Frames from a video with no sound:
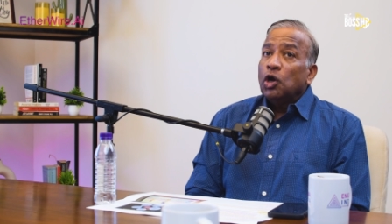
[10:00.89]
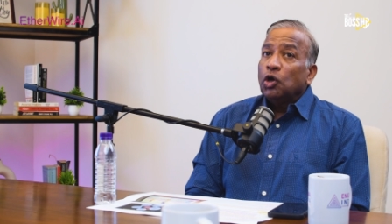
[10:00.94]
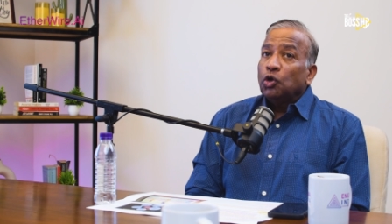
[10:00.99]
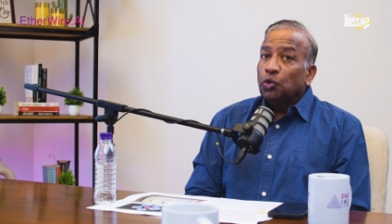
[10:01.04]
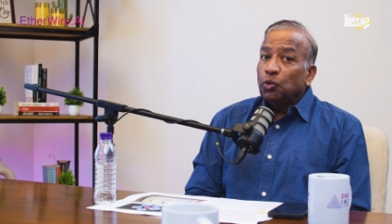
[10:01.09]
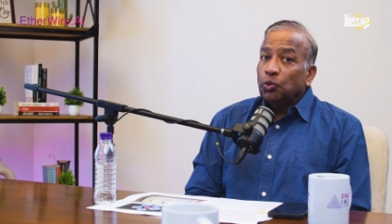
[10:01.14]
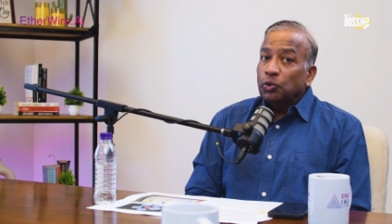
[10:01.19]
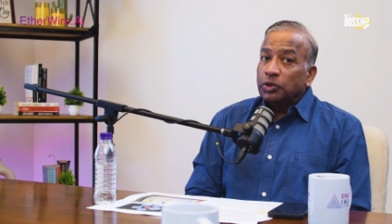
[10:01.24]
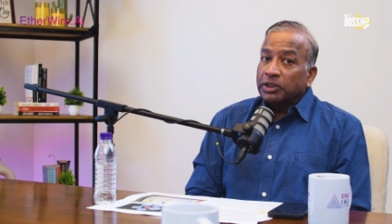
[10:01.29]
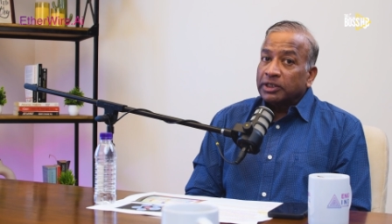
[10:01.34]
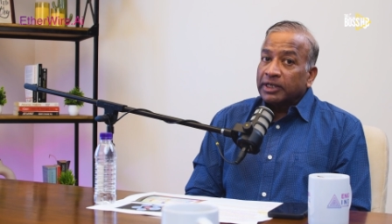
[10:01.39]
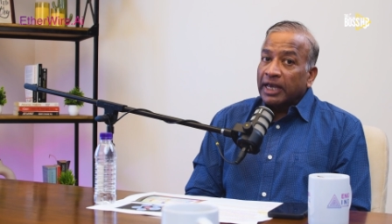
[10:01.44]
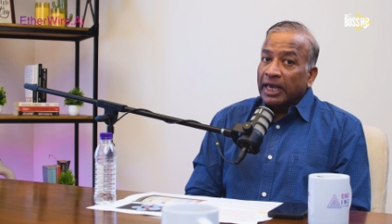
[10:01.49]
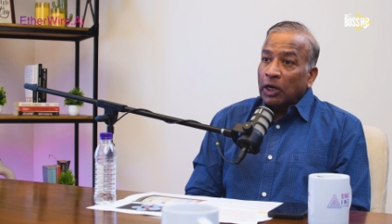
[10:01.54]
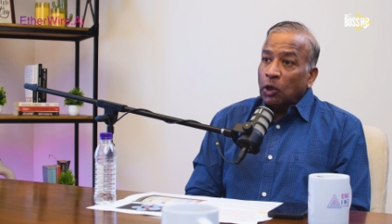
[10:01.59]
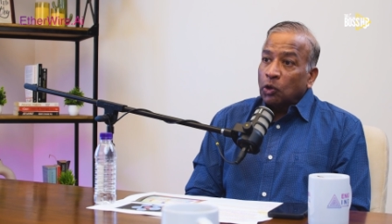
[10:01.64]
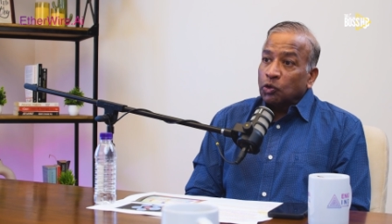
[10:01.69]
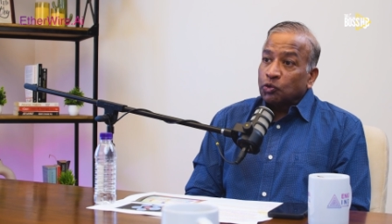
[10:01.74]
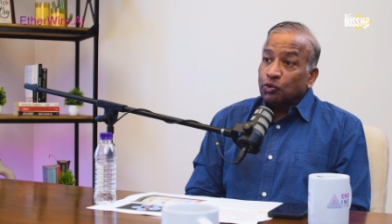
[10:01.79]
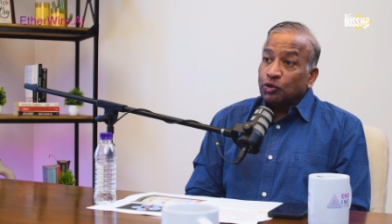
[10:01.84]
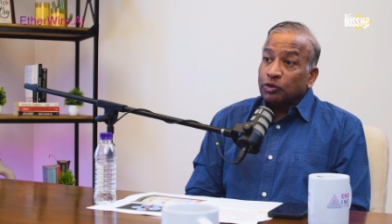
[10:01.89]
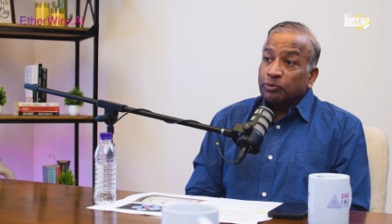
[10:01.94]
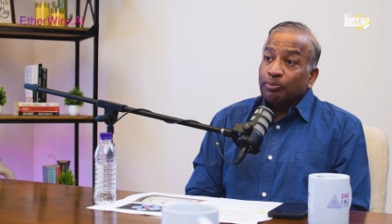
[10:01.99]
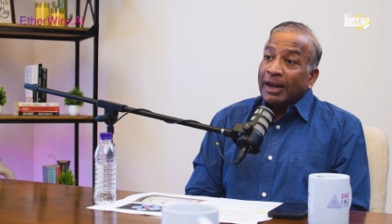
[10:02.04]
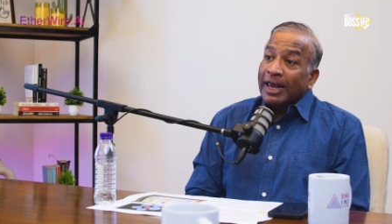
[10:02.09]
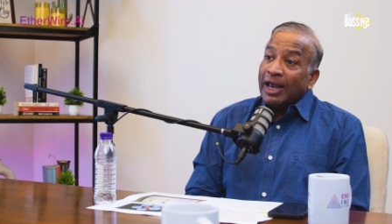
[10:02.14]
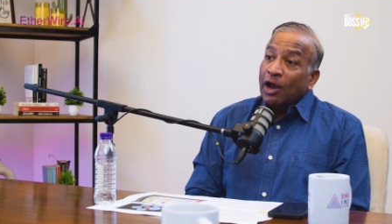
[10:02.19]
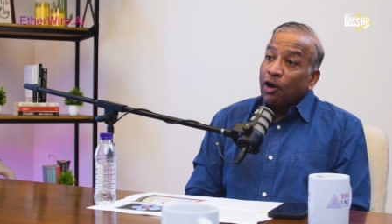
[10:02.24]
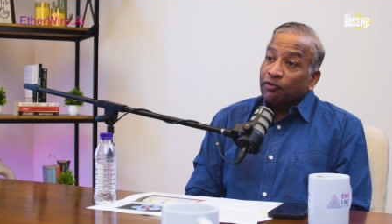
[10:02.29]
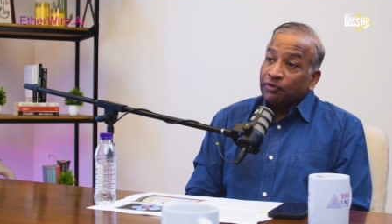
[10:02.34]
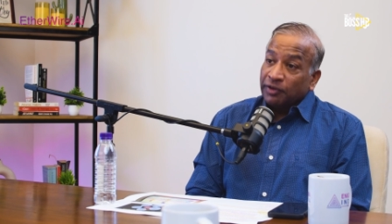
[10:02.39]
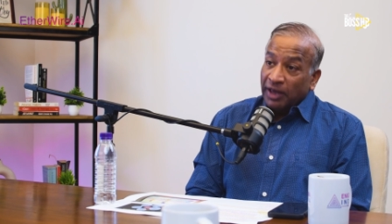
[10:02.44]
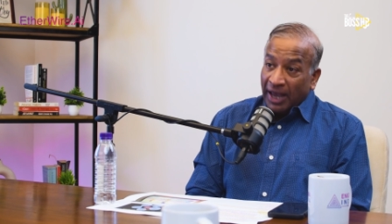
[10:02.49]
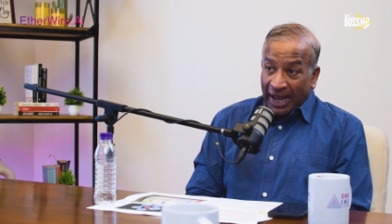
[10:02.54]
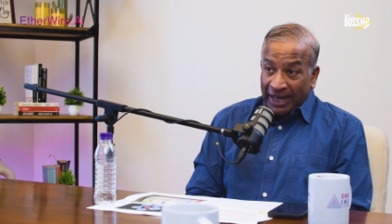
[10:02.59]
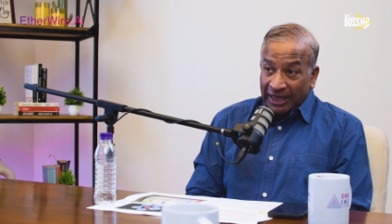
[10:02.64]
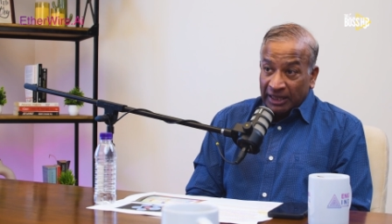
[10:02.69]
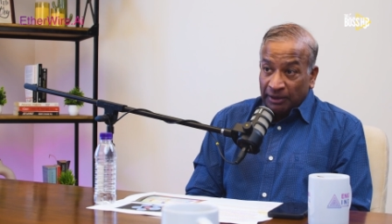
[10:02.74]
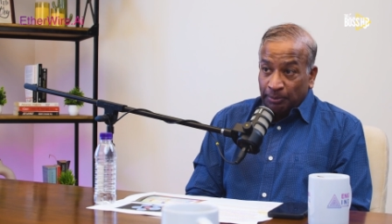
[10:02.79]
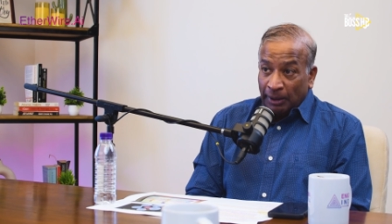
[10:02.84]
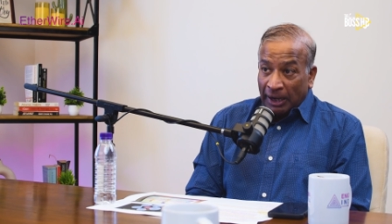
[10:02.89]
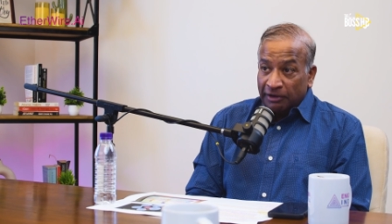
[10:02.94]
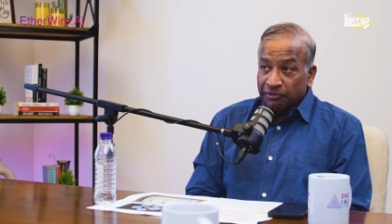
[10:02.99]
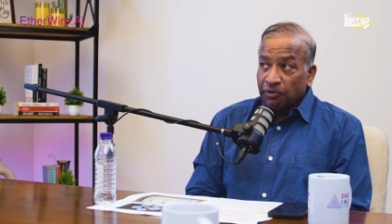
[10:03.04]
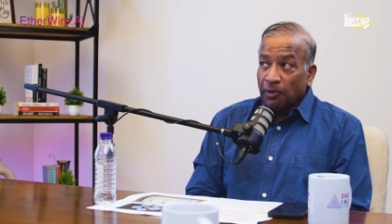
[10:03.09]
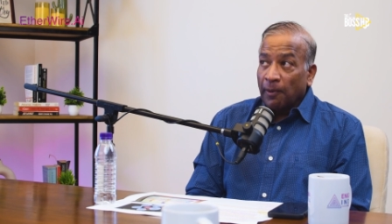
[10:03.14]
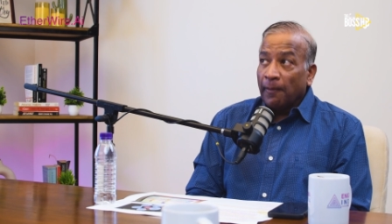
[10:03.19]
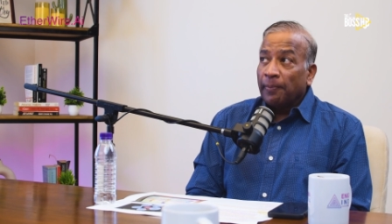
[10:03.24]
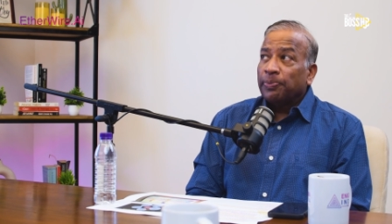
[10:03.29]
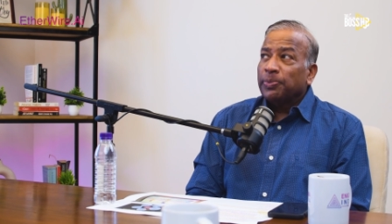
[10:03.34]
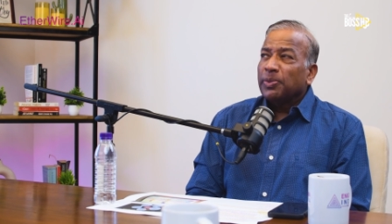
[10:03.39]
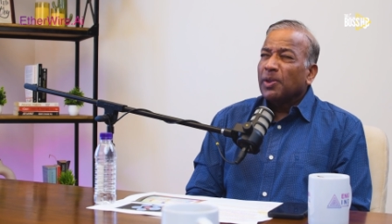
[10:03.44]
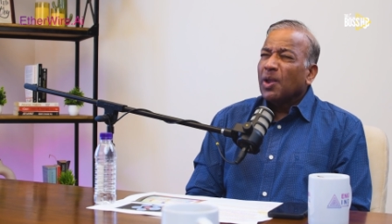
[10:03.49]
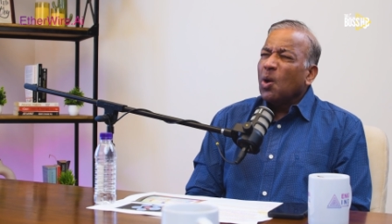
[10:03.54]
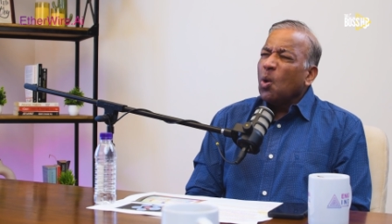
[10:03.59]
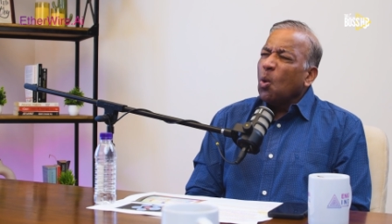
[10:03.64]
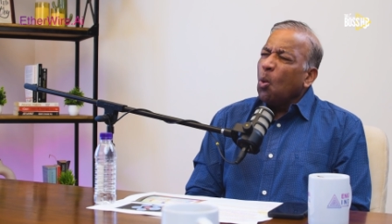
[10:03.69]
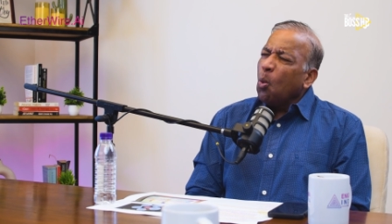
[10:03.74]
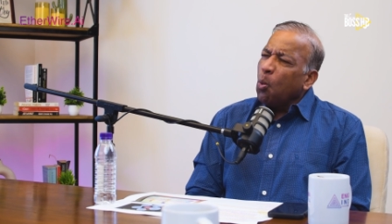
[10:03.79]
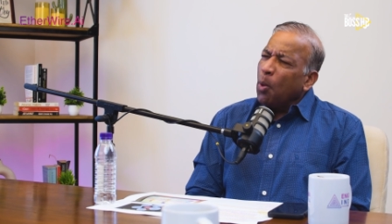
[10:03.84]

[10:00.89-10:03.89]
Two was Kellogg's was playing off the health platform. Mm.